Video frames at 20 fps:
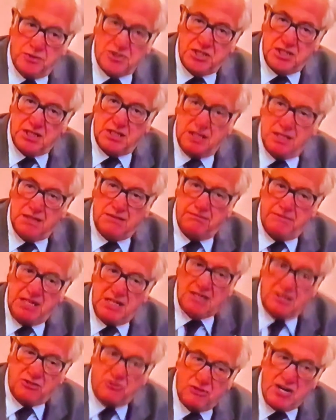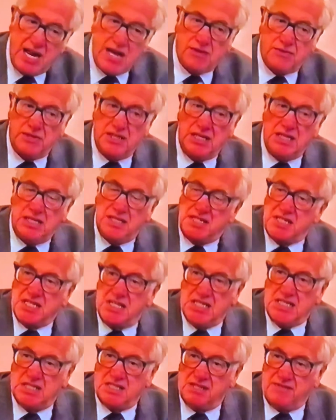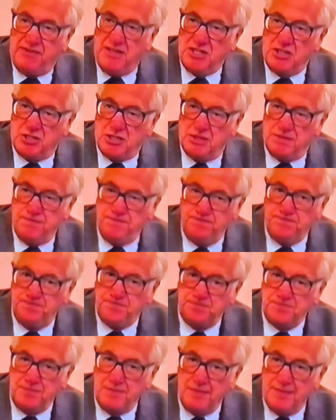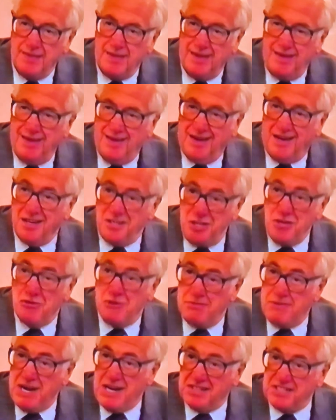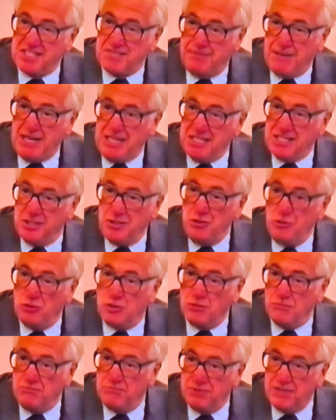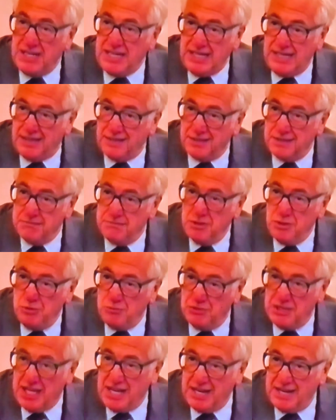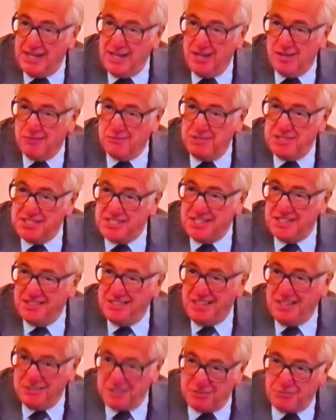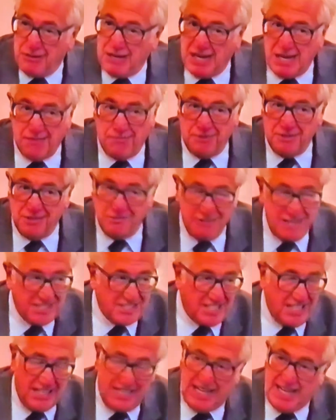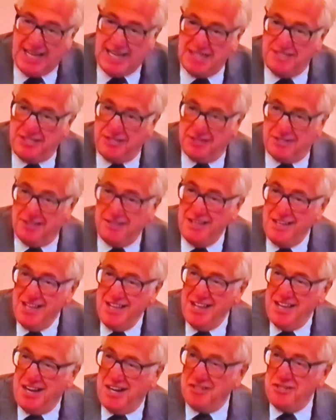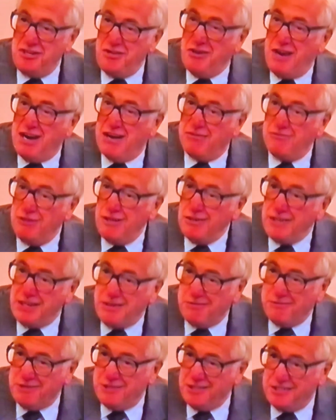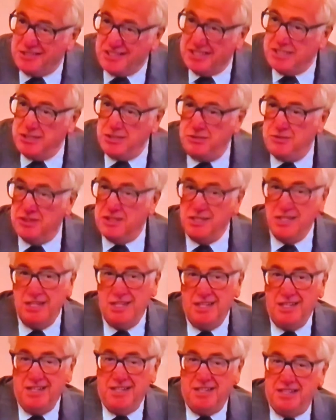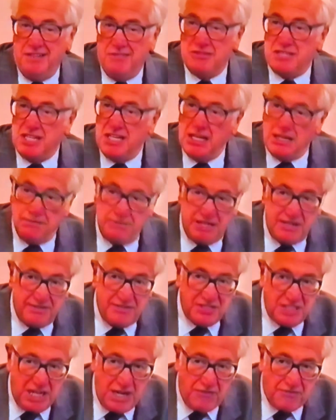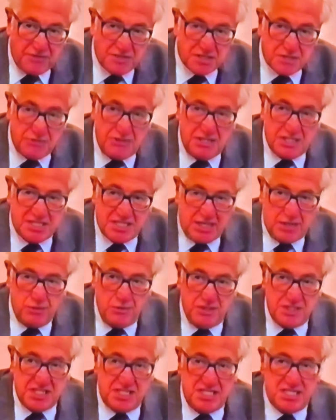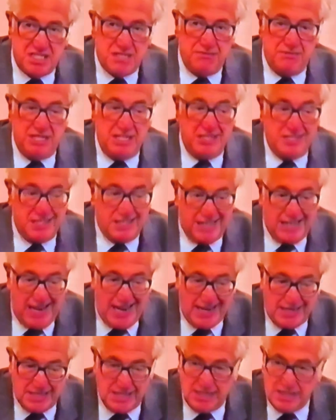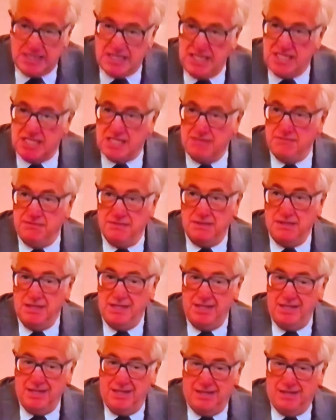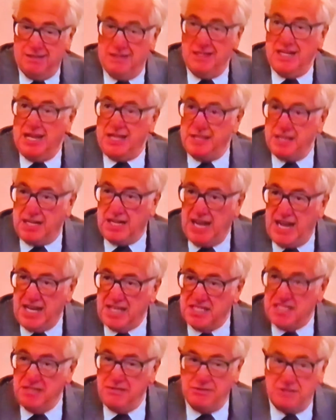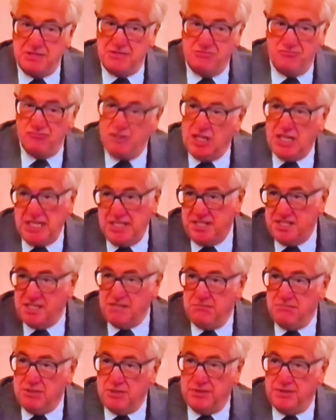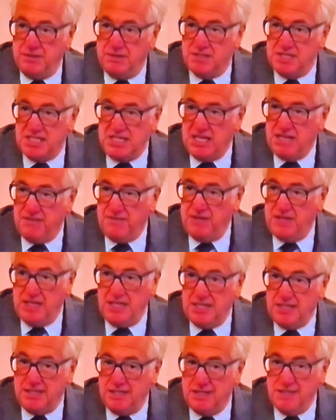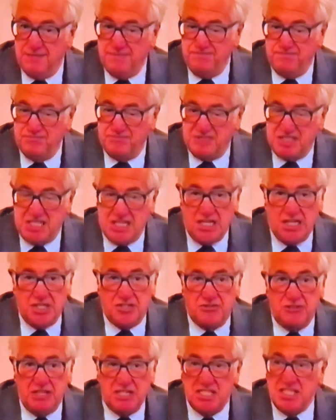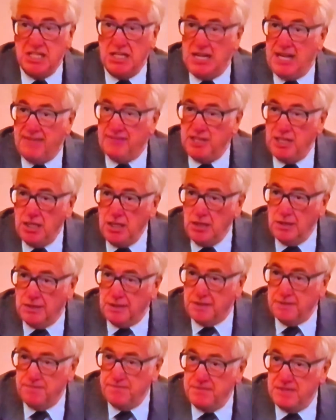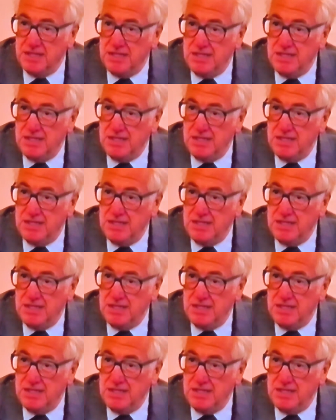fortunate that grounded in science fiction, I knew about space, so you couldn't breathe on the moon without a helmet, so I was one up on the rest of the hands, you know. I knew how a rocket worked, I knew that there was a little bit of a difference between the solar system and the intergalactic system, and how the galaxies rise to modern stuff, like Star Trek still haven't learned.